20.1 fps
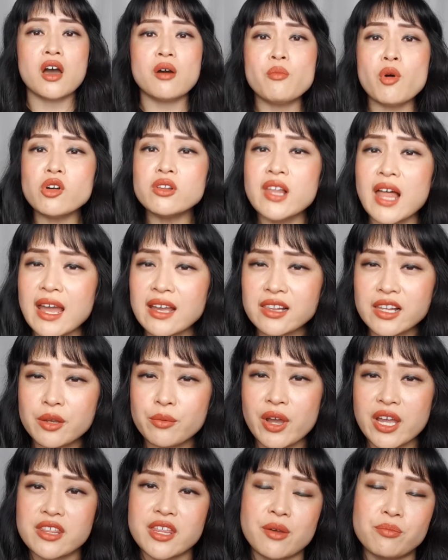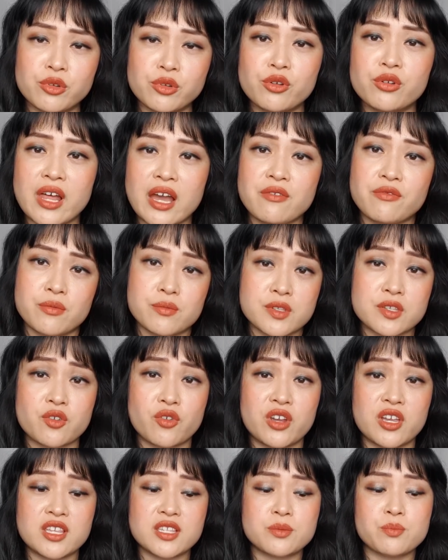A more likely way blue light from
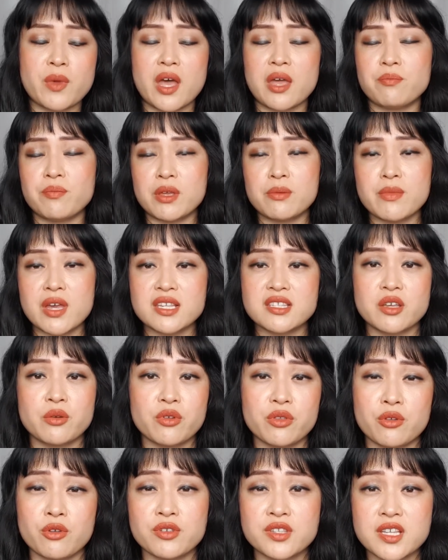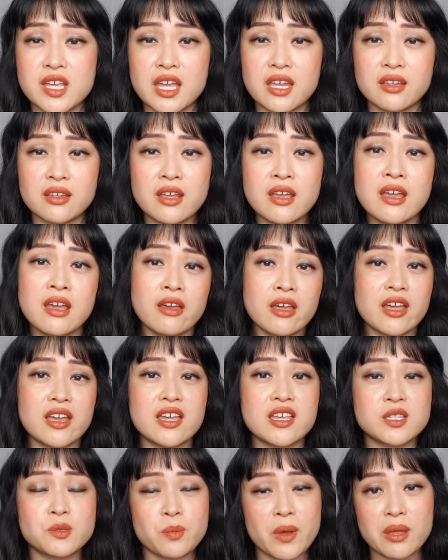screens might be messing with your skin
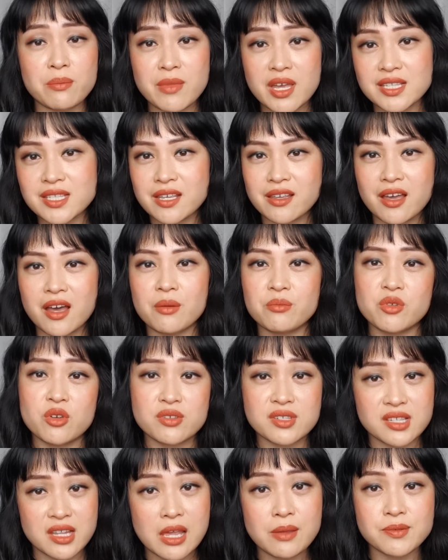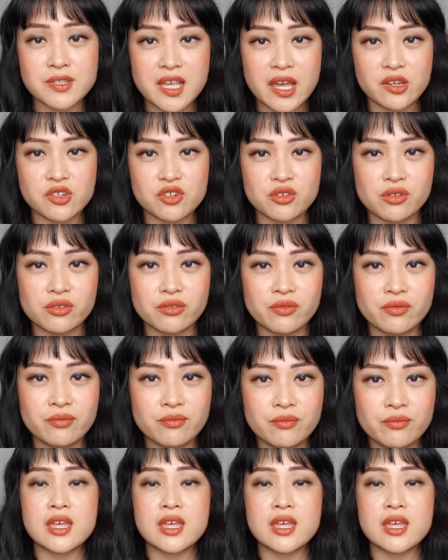is by messing up your sleep schedule.